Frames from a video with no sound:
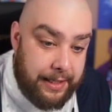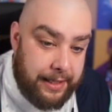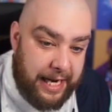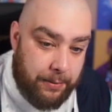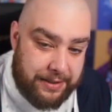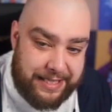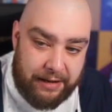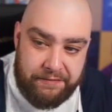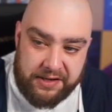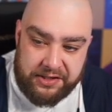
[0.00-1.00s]
He wants
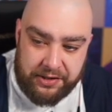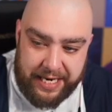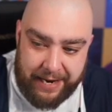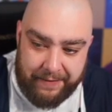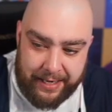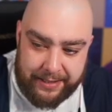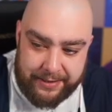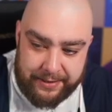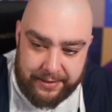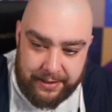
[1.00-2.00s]
Alphonso
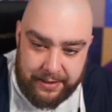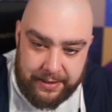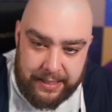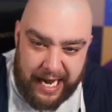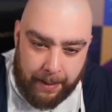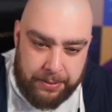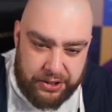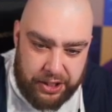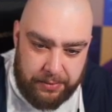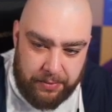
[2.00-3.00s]
Davies. I
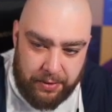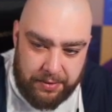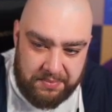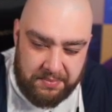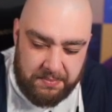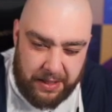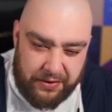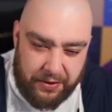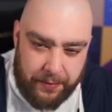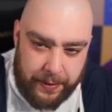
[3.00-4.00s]
presume... I
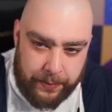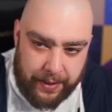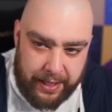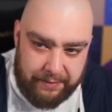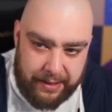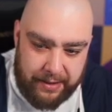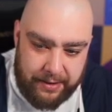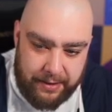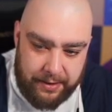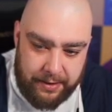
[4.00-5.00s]
don't know who he'd want there, really.
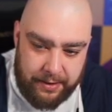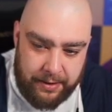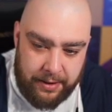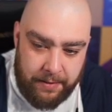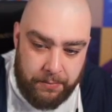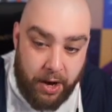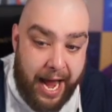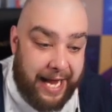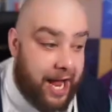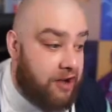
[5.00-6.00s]
But,
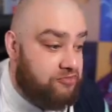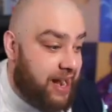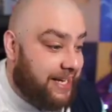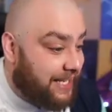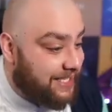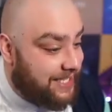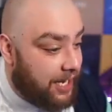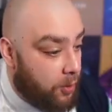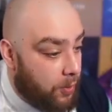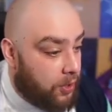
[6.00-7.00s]
hey, a Red
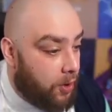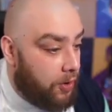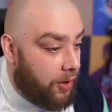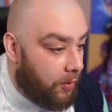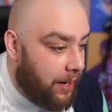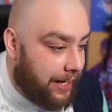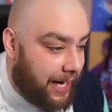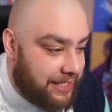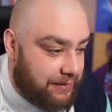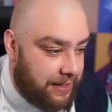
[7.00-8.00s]
Cancelo would go a long way,
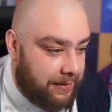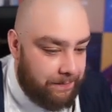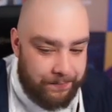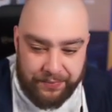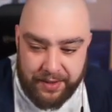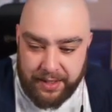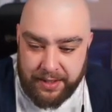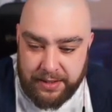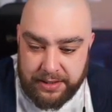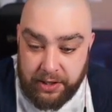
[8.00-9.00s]
guys, I think.
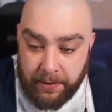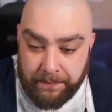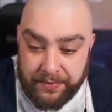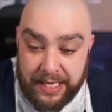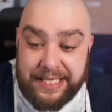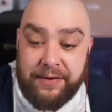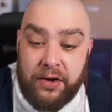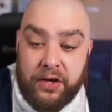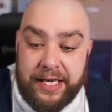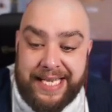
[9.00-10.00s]
So, let's have a
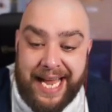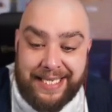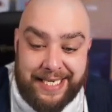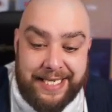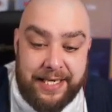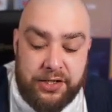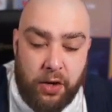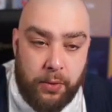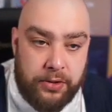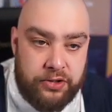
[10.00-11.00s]
look at Dex's top
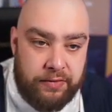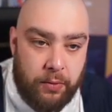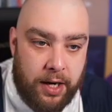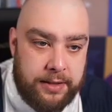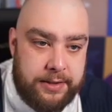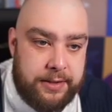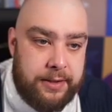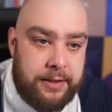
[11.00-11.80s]
100 rewards.